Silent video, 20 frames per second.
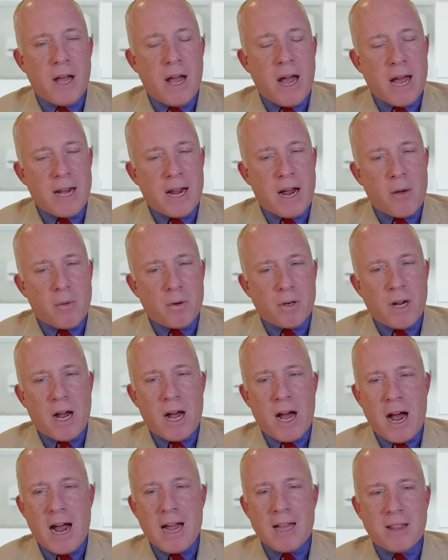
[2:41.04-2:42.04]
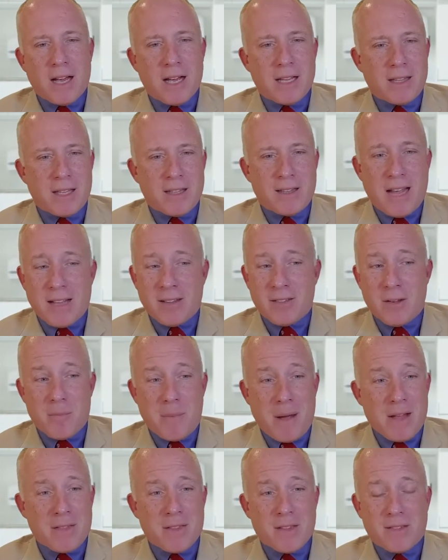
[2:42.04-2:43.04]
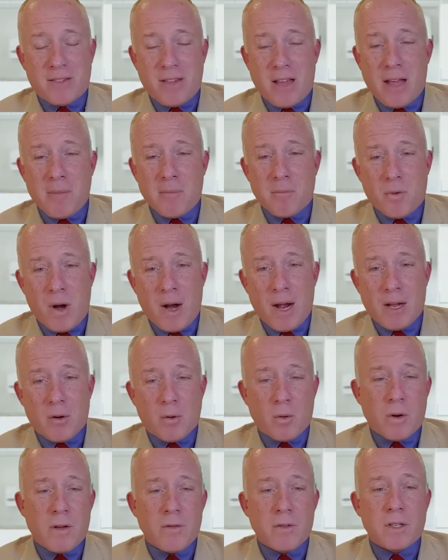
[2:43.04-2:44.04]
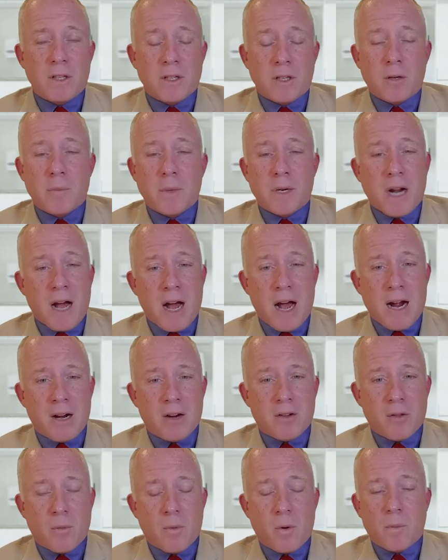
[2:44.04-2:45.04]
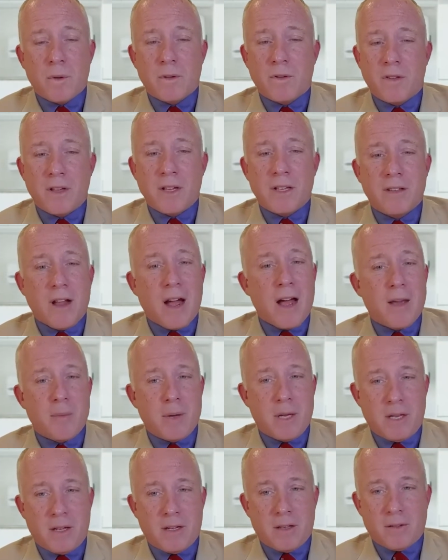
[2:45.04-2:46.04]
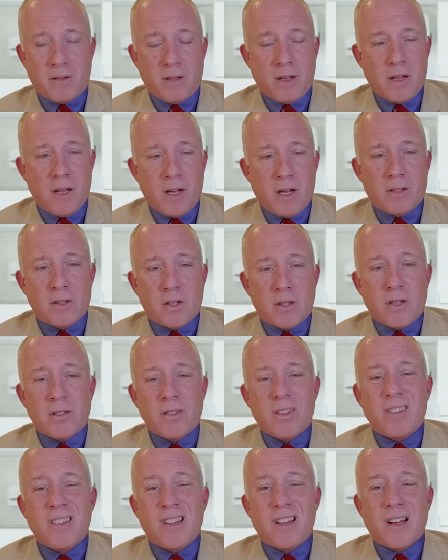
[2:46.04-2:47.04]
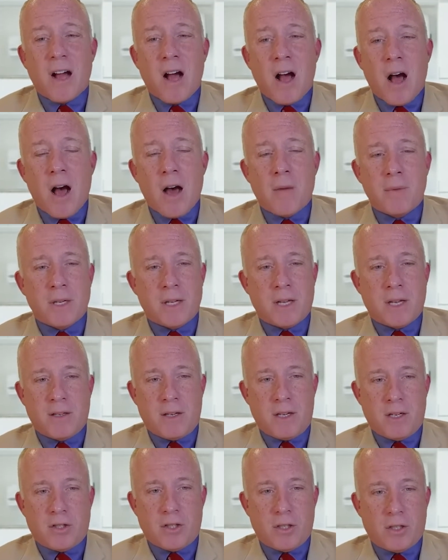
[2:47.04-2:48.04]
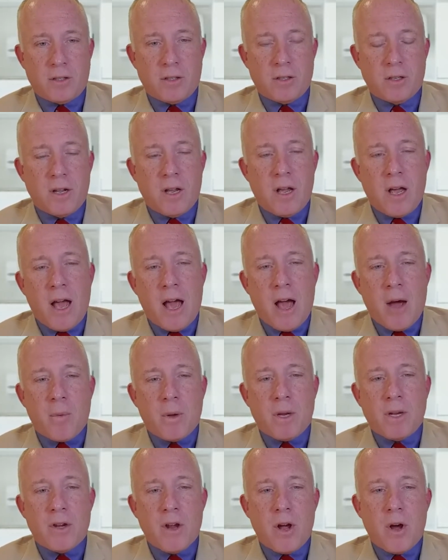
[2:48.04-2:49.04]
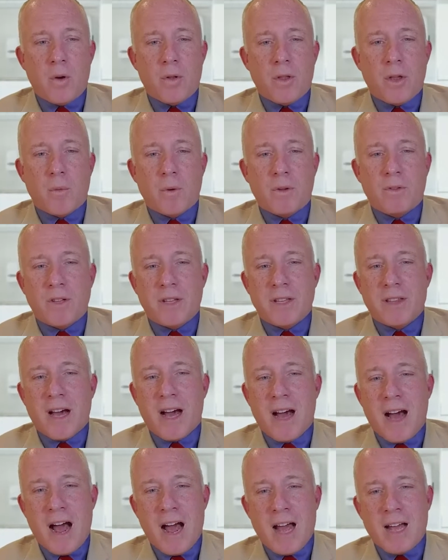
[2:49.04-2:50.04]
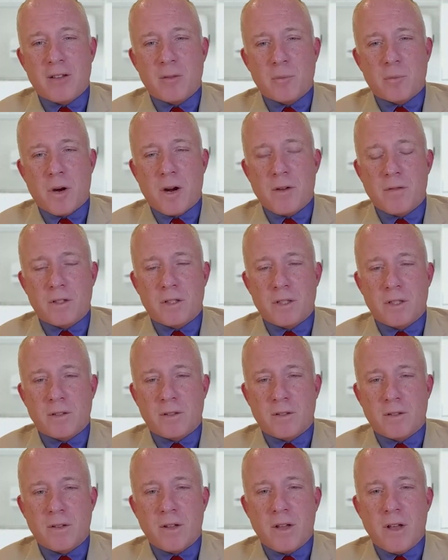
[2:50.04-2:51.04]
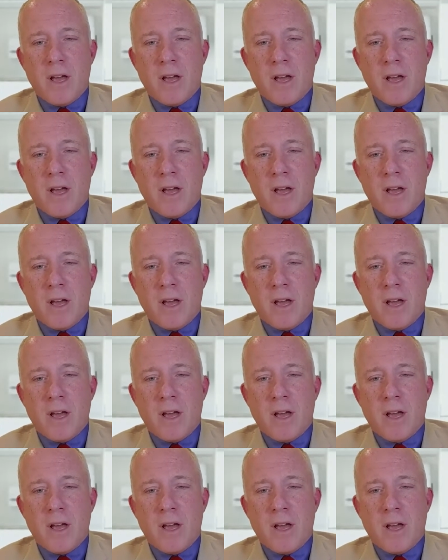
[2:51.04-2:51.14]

And I want to highlight that that's about the same rate or even a little bit higher than what we see in diabetes. So this is a common condition. And we know that we see the highest prevalence